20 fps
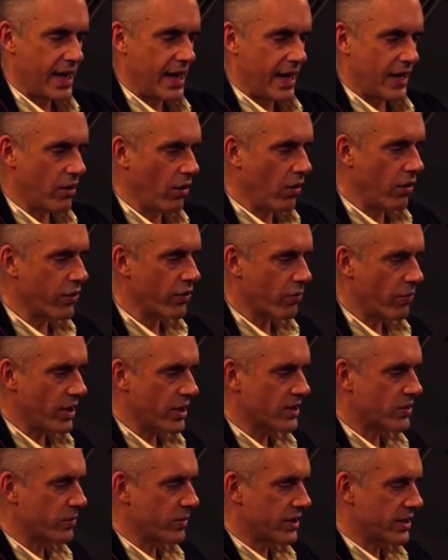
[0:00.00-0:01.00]
And all there
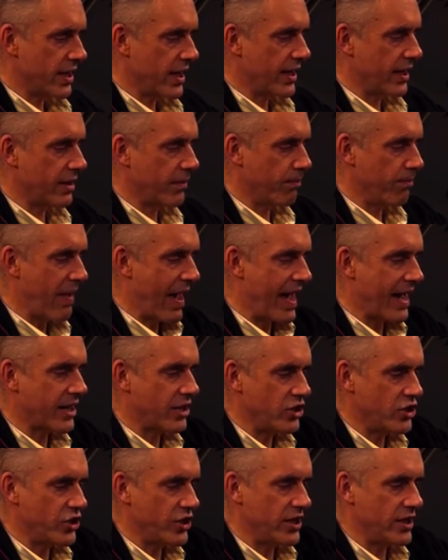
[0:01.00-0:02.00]
was like mac
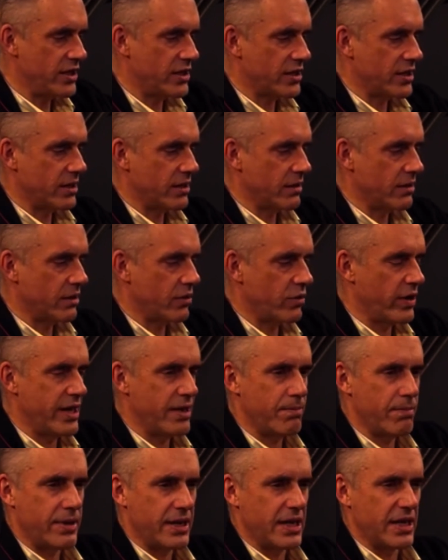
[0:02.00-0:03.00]
and cheese and
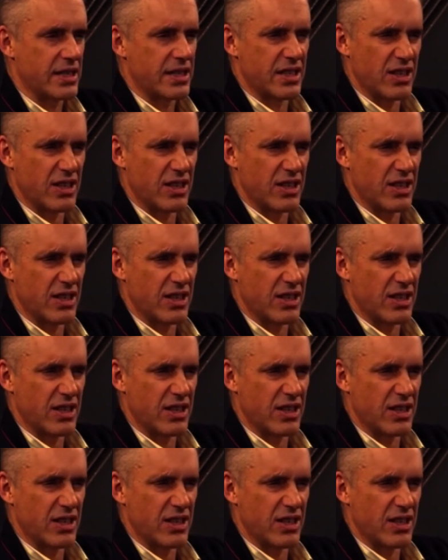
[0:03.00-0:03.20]
green beans.